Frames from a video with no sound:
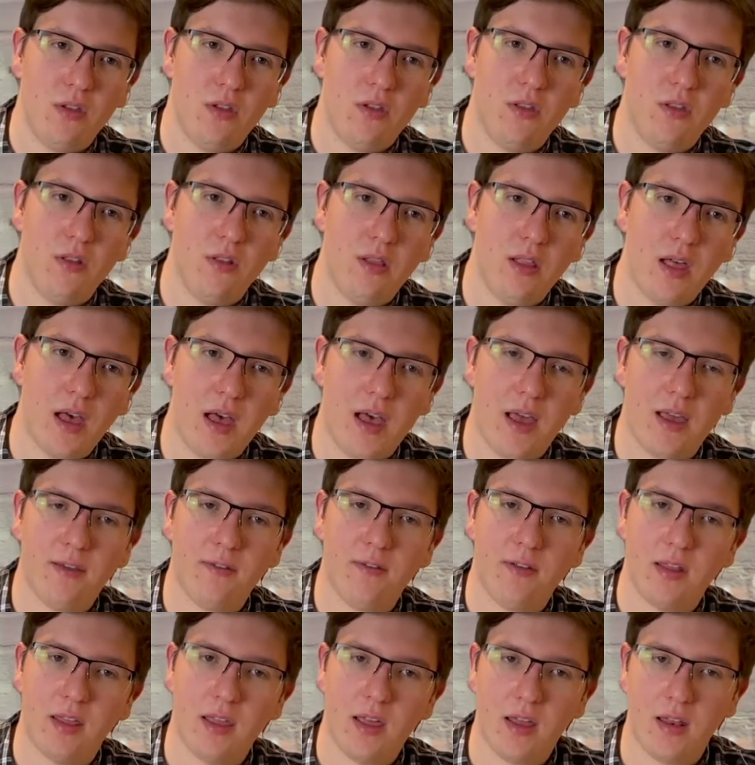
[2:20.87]
live
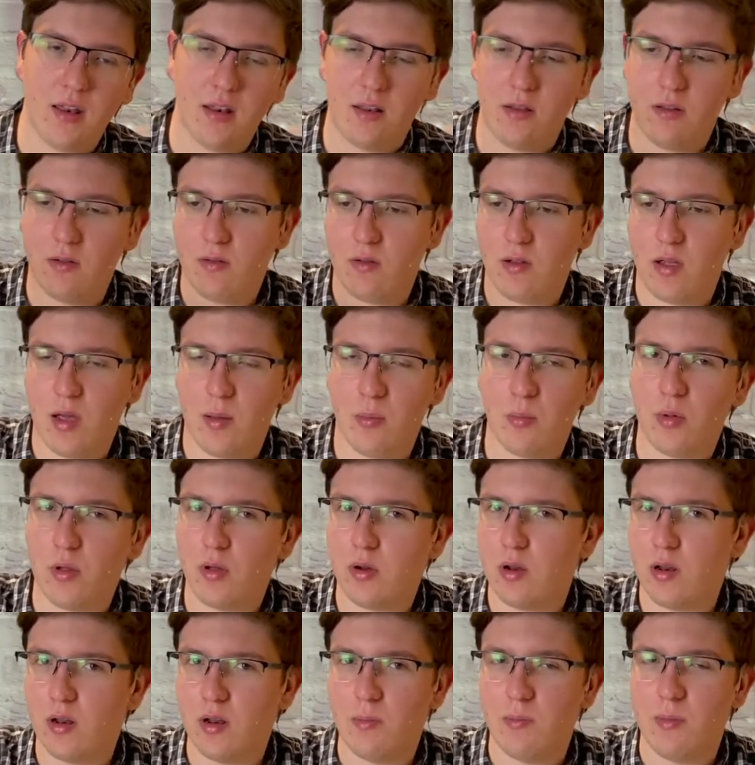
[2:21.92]
and then
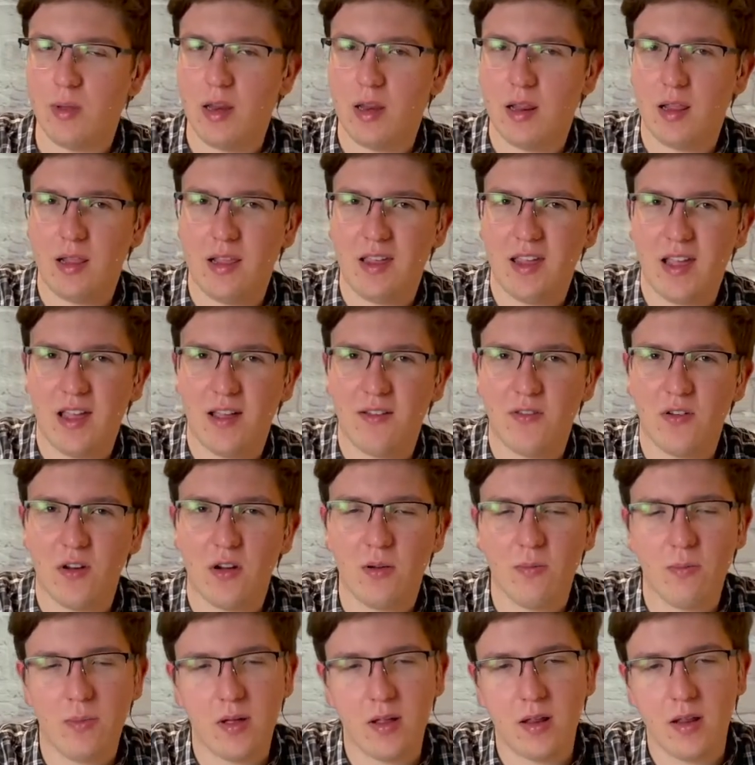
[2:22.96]
uploaded immediately
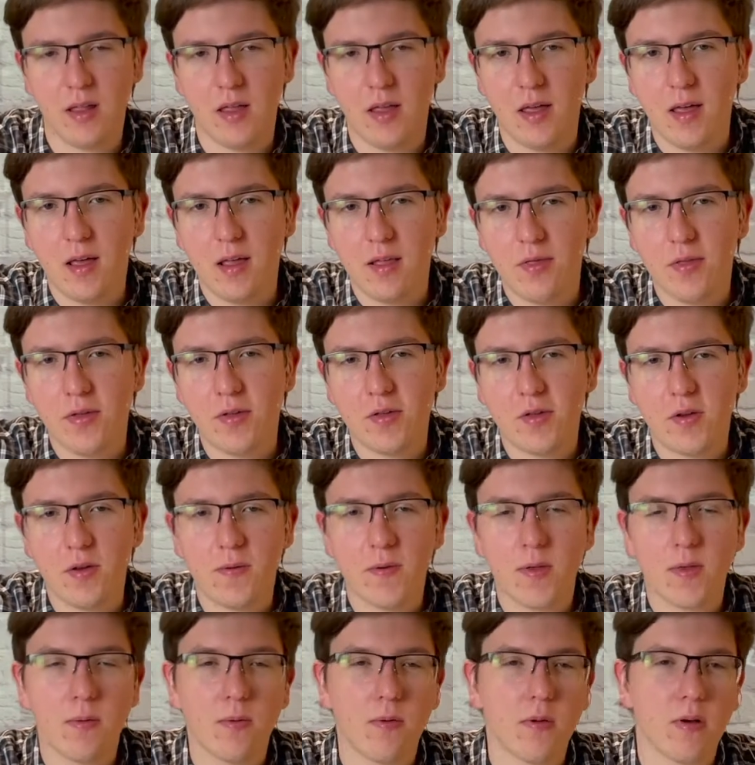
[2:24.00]
after. But this
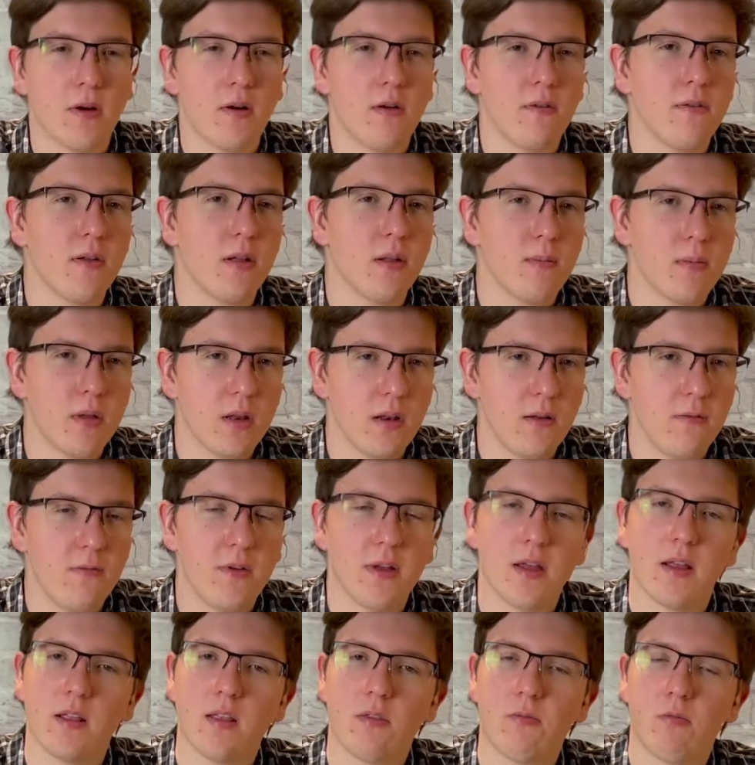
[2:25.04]
service was all filmed in
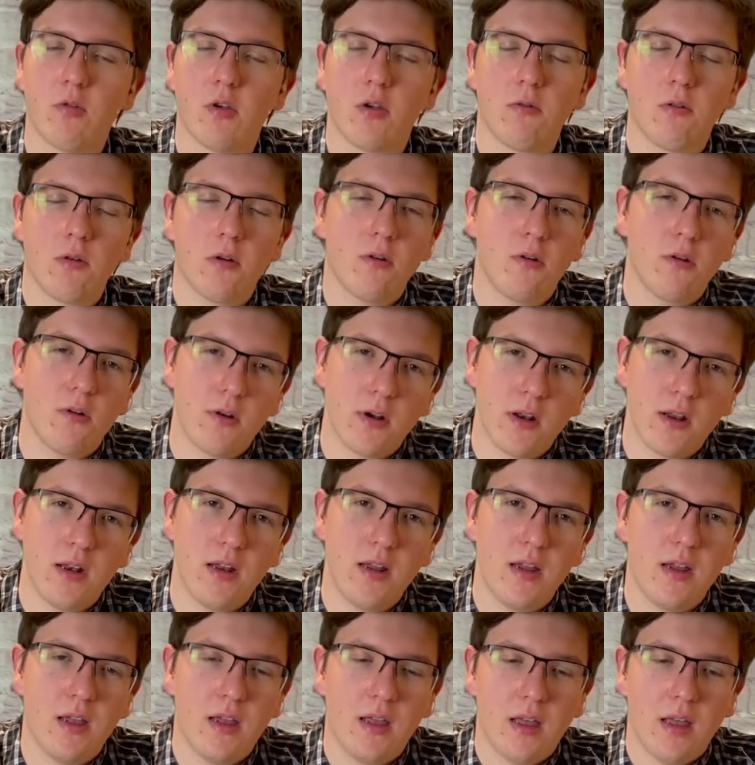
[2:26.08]
advance, pre-recorded,
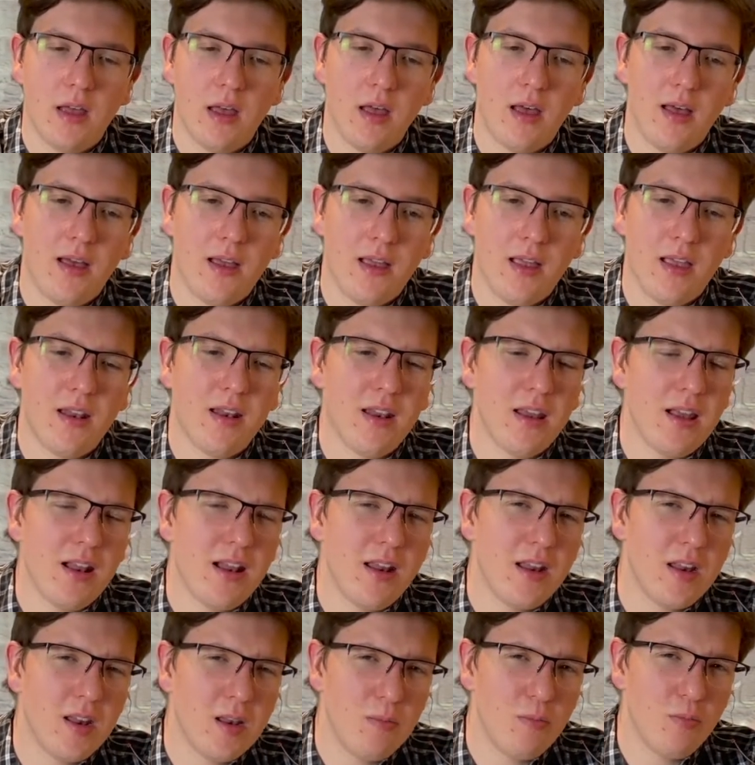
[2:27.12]
and
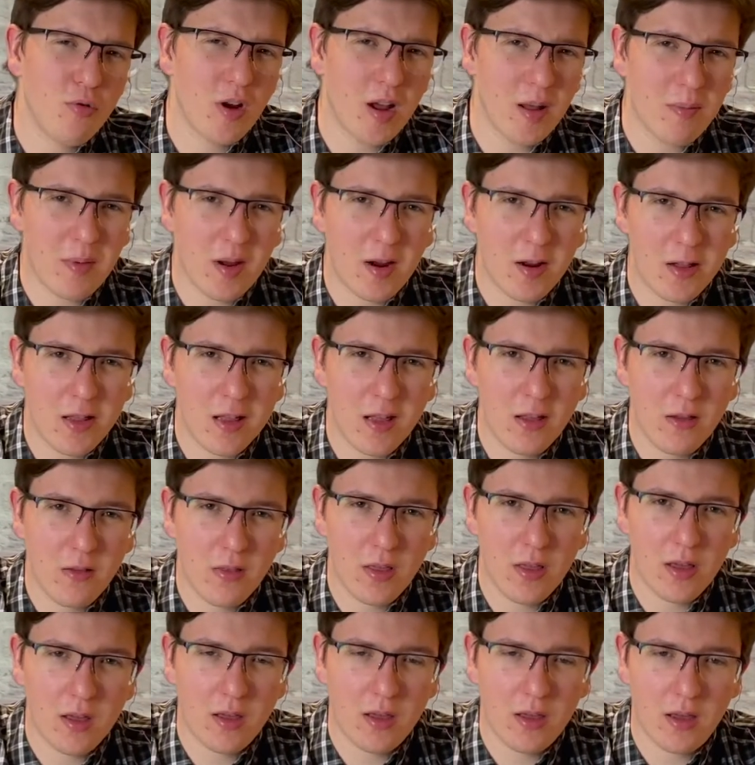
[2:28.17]
edited primarily
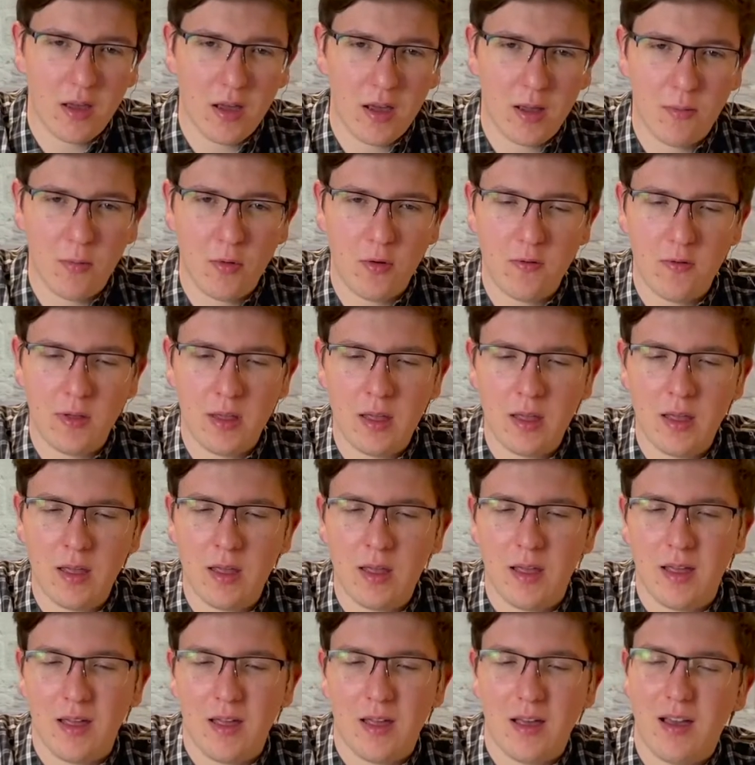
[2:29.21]
using iMovie.
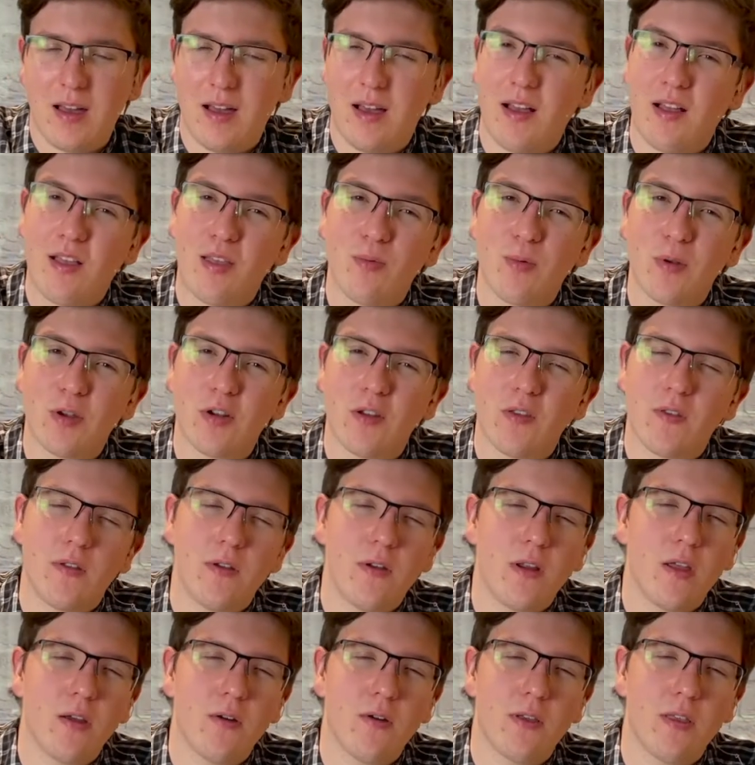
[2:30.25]
Switcher
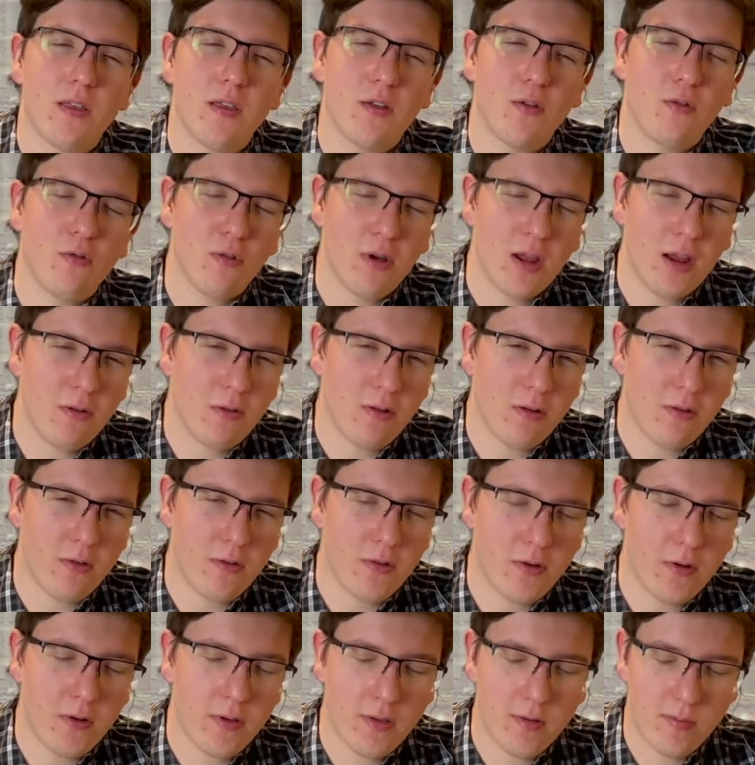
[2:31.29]
Studio is a great
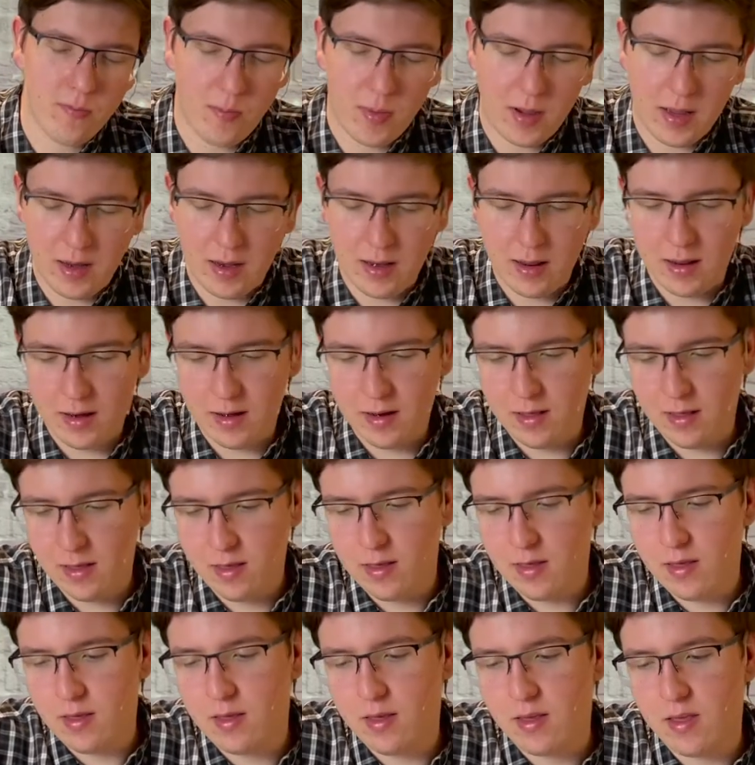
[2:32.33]
resource, but it
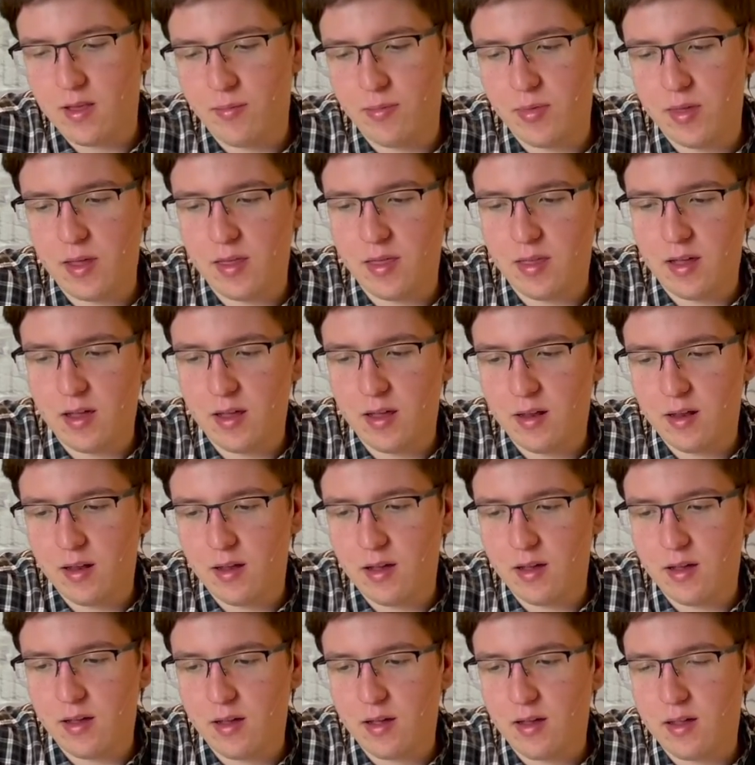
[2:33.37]
is something that
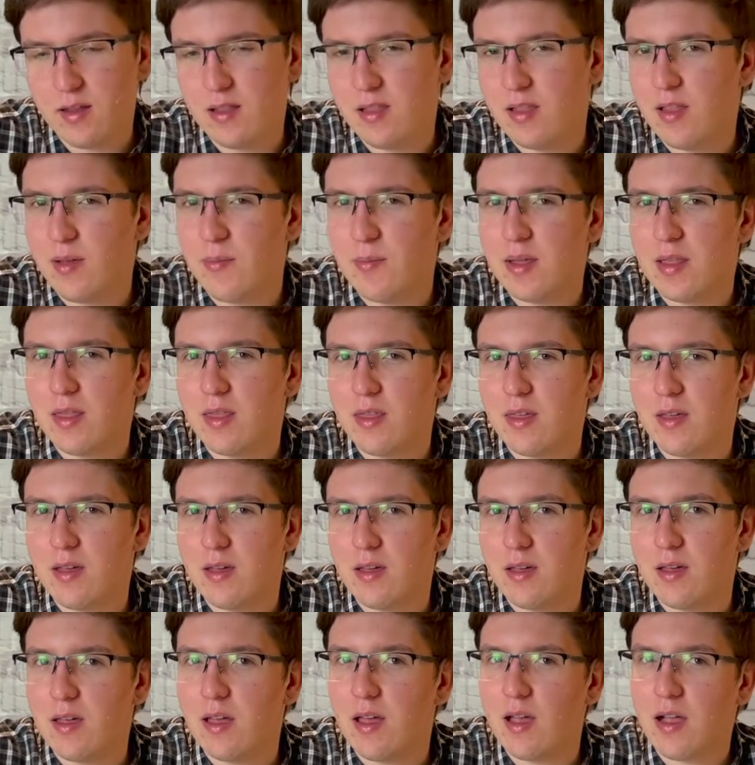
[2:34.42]
can limit
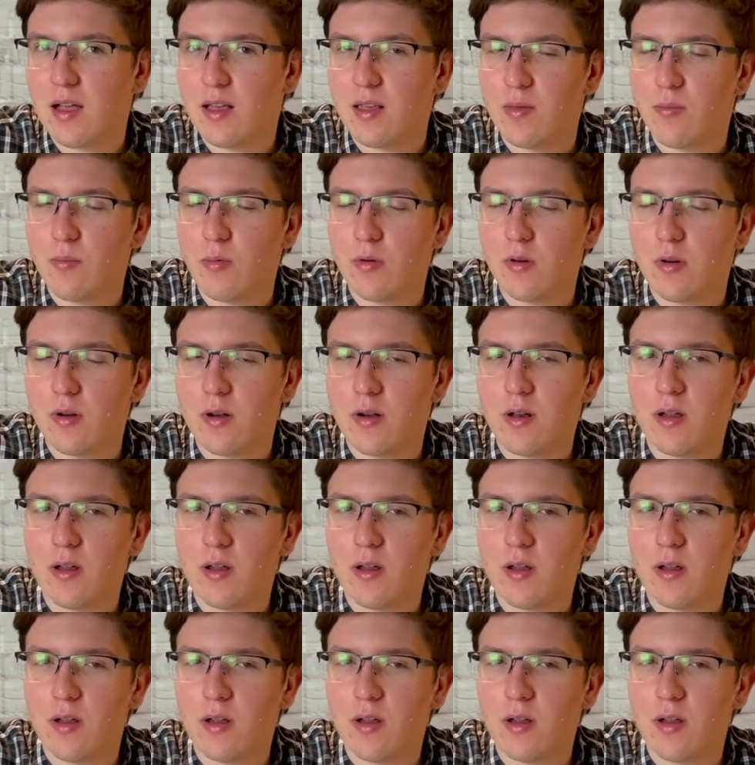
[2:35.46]
the export